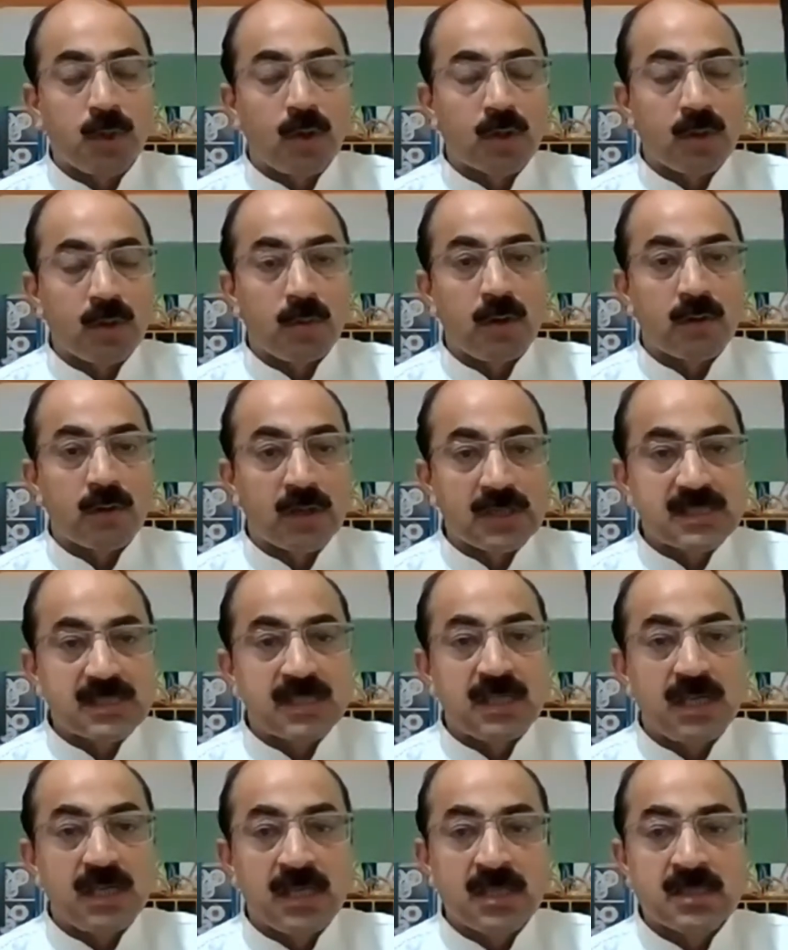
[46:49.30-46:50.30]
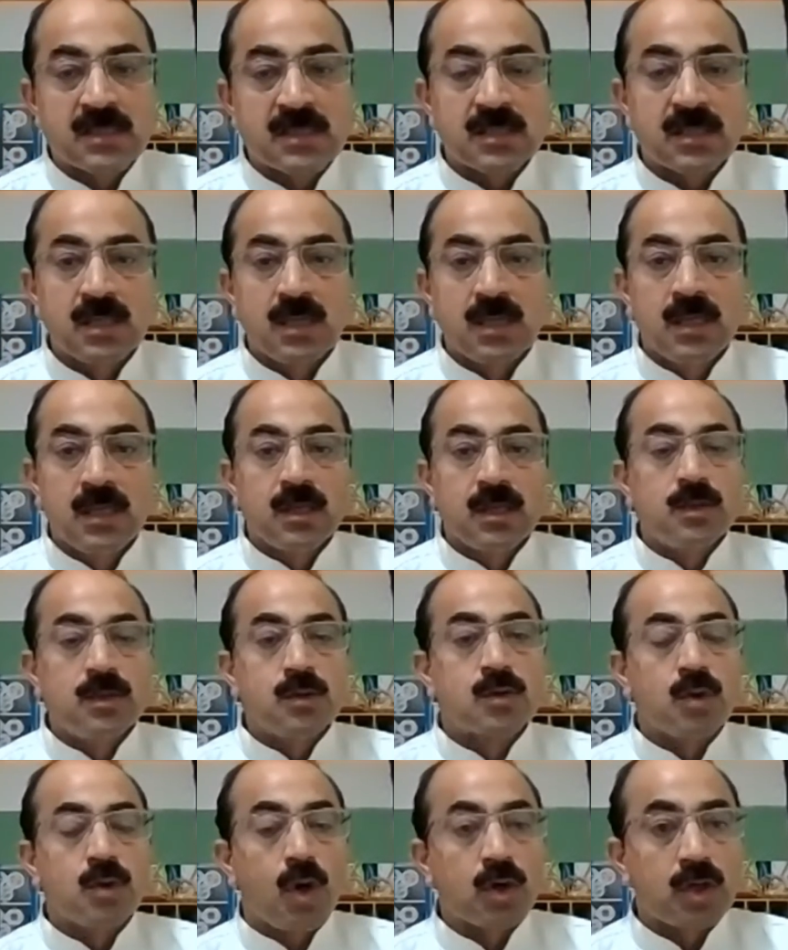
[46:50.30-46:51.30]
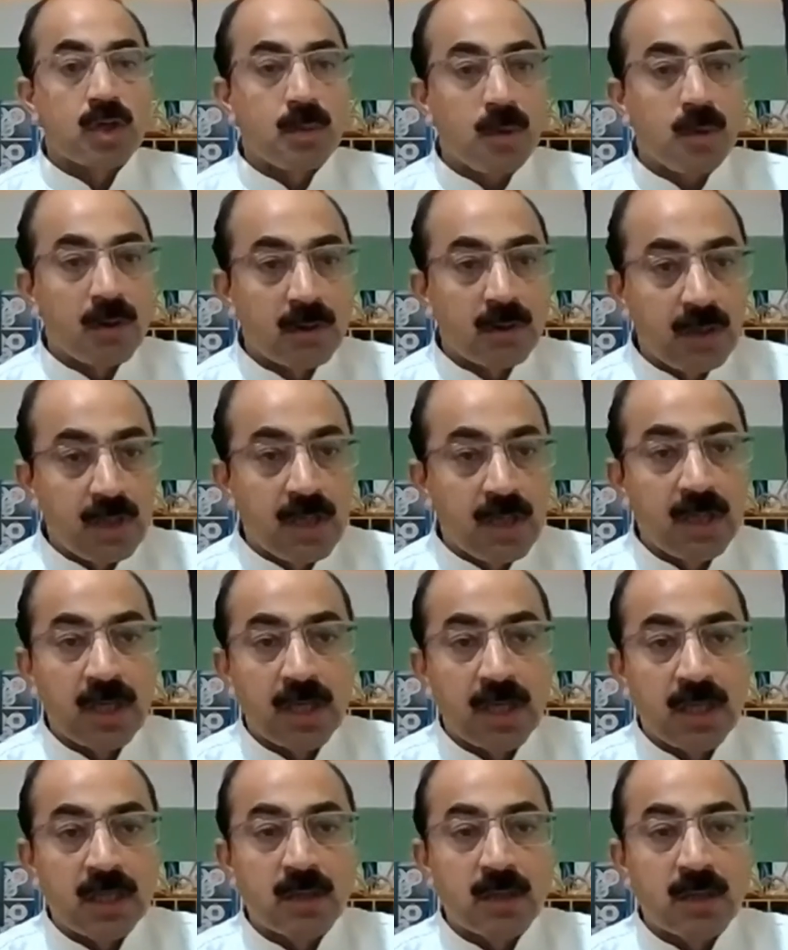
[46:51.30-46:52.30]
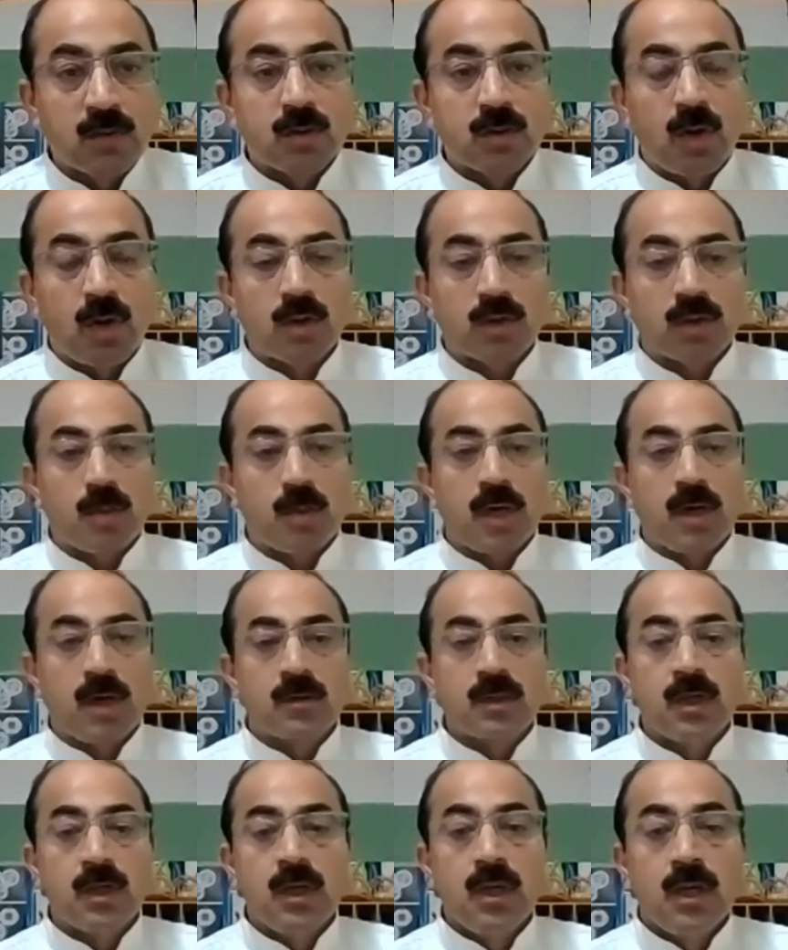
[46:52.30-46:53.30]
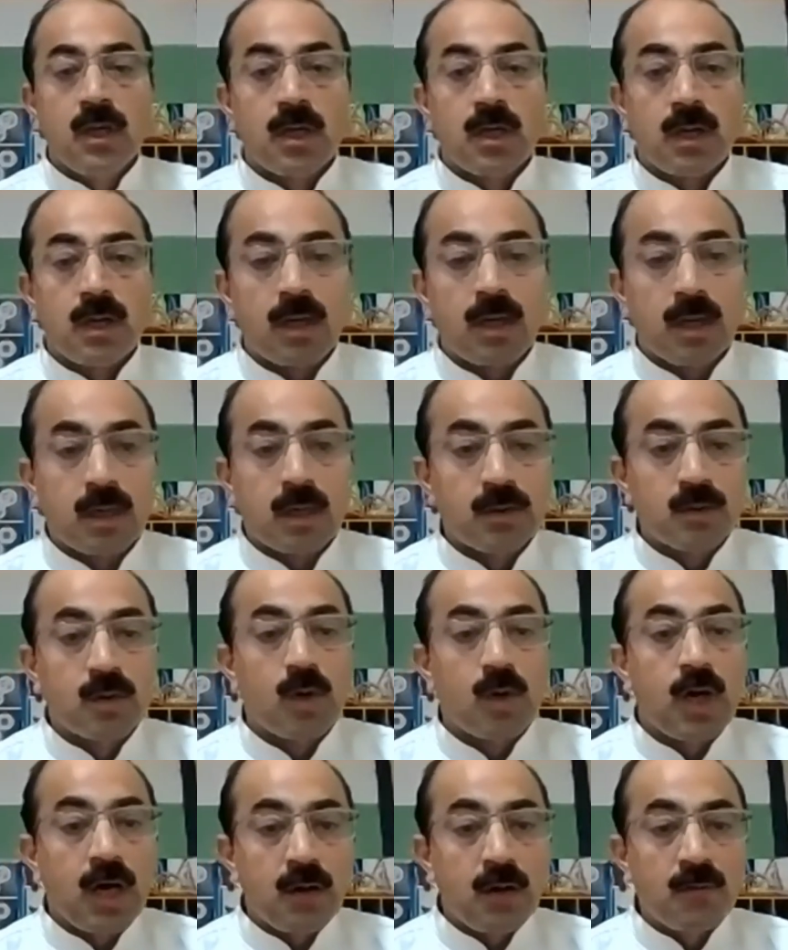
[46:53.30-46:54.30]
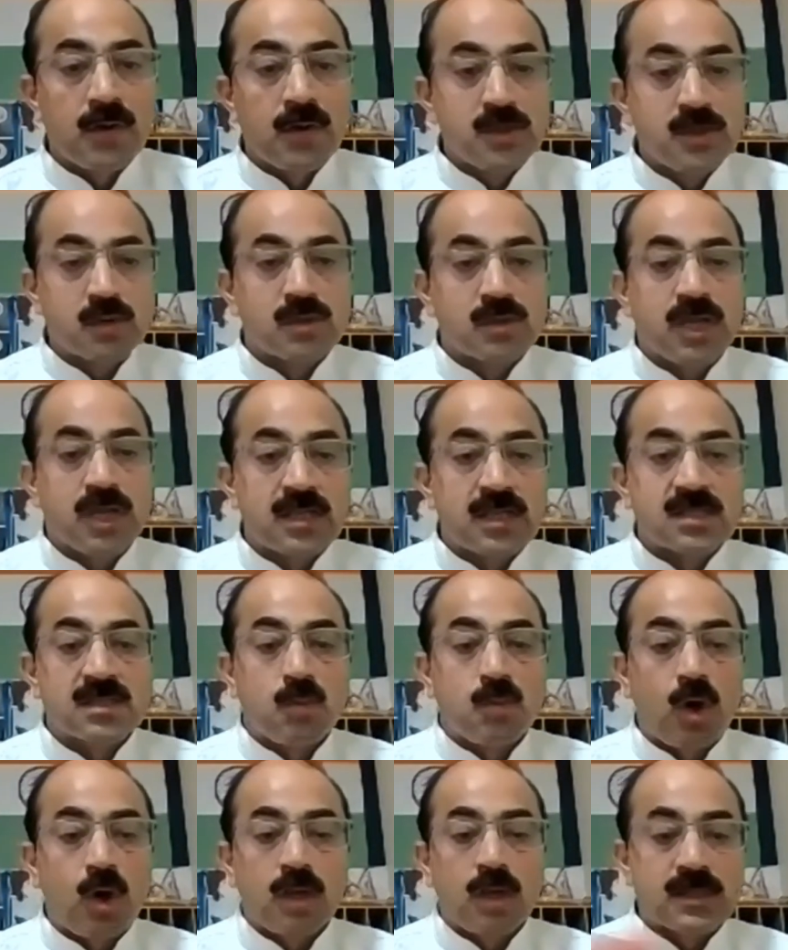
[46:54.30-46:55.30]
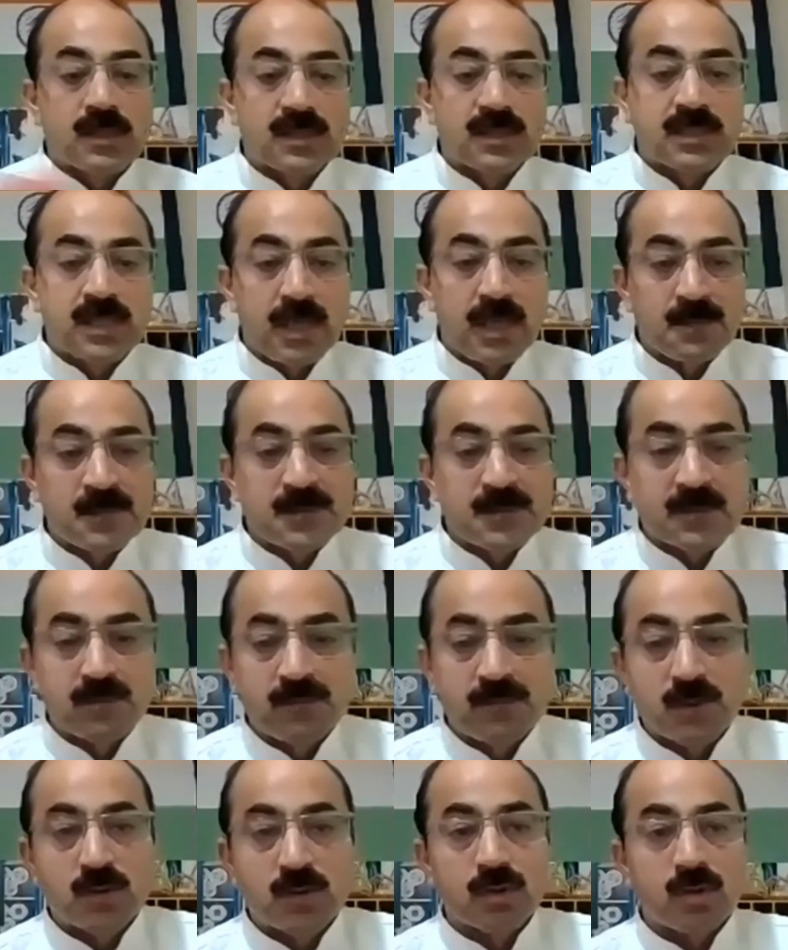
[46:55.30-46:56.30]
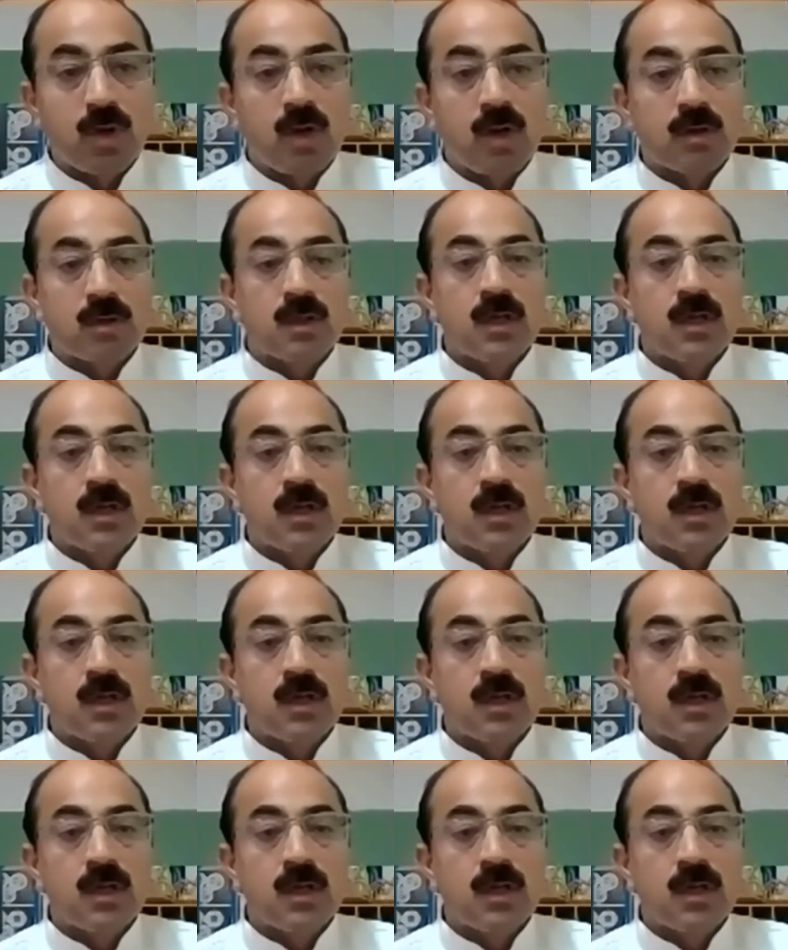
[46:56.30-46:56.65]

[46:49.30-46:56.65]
about resilience. You talked about learning. You talked about, how we should take smaller steps. We should not